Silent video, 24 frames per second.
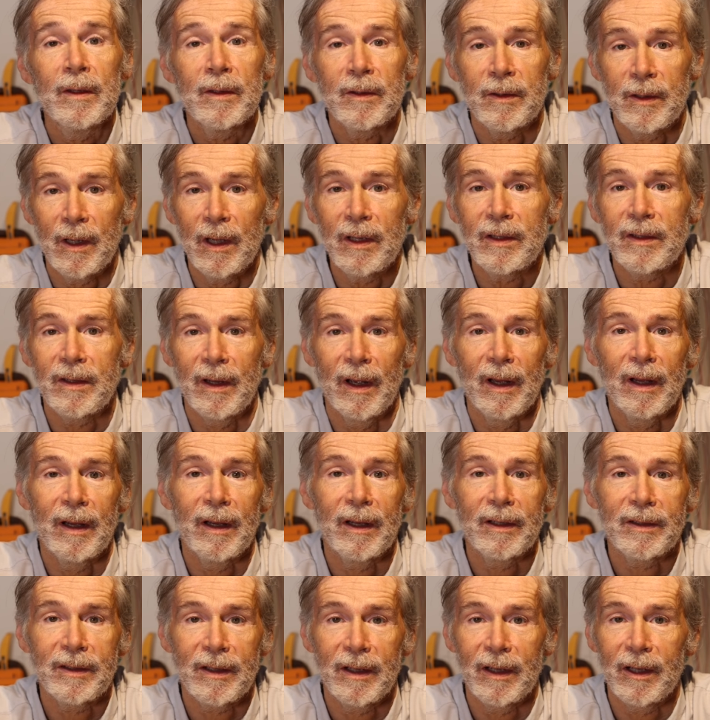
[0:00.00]
Just
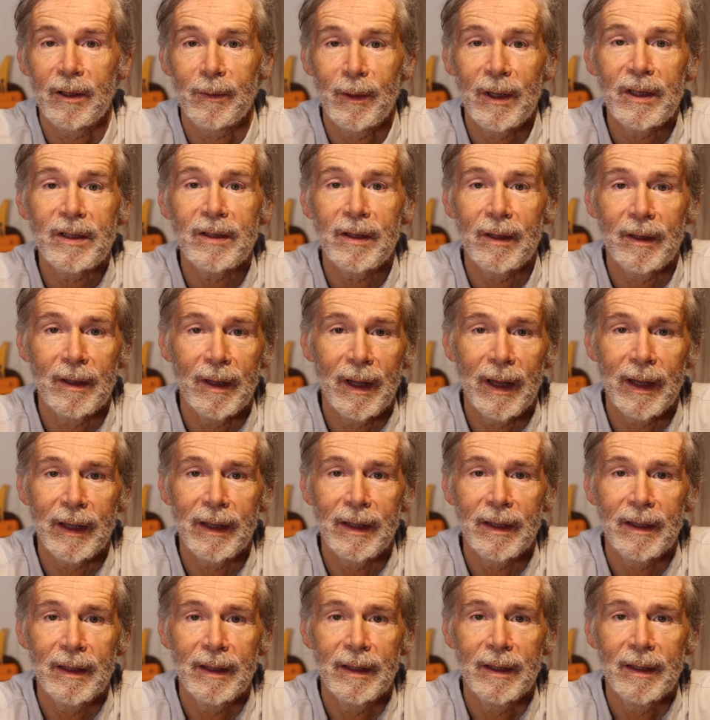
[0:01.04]
ask a question
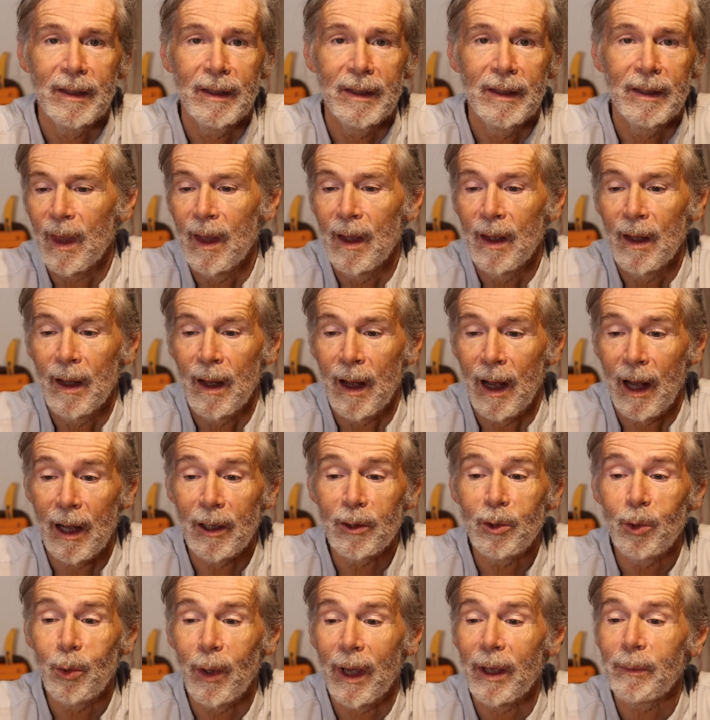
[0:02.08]
like, how
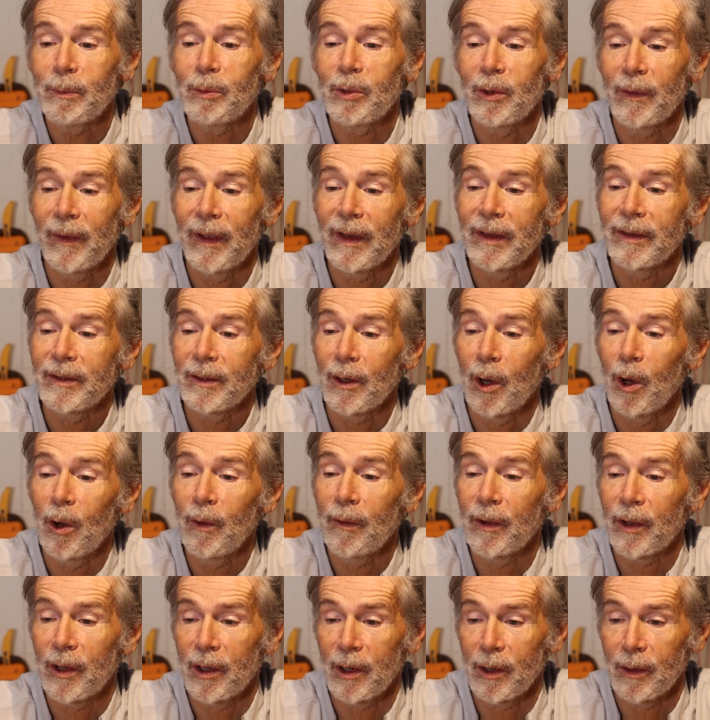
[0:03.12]
do I prevent
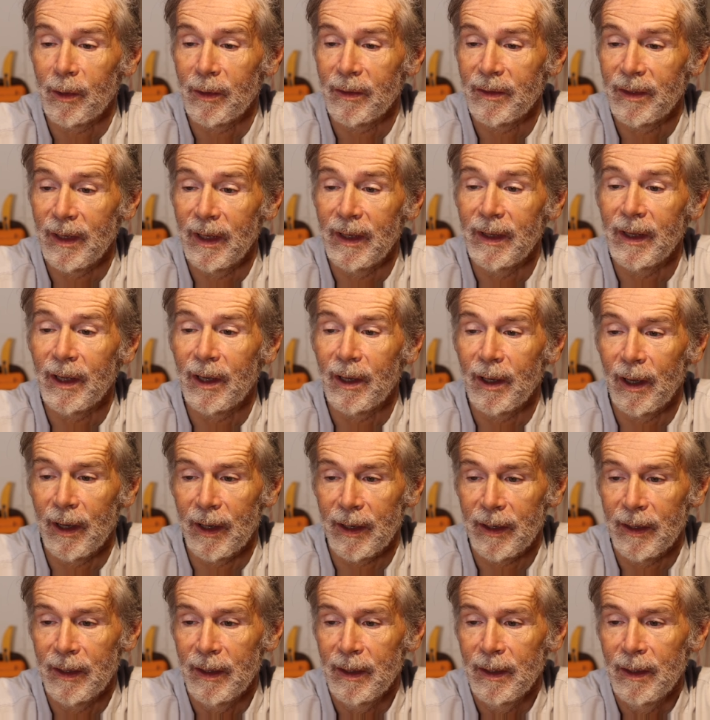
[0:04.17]
overcurrent in the
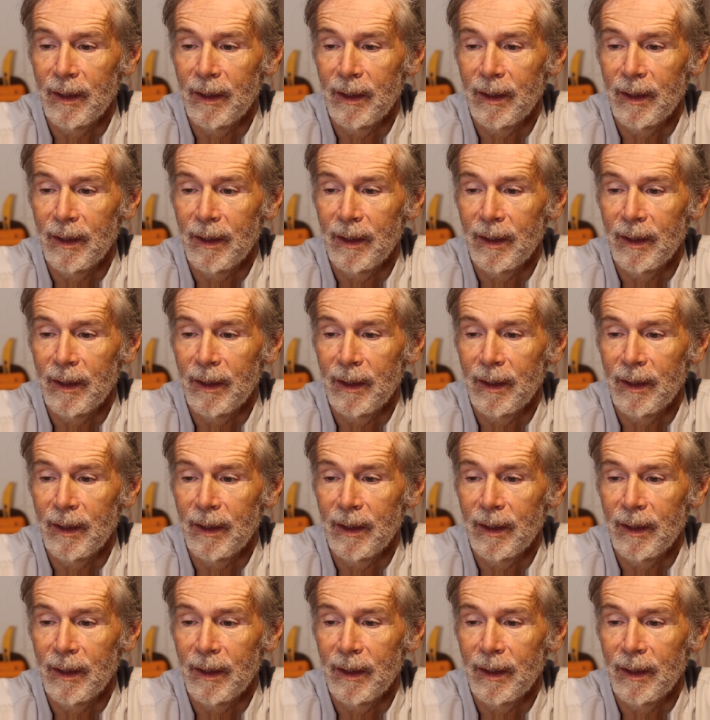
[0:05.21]
car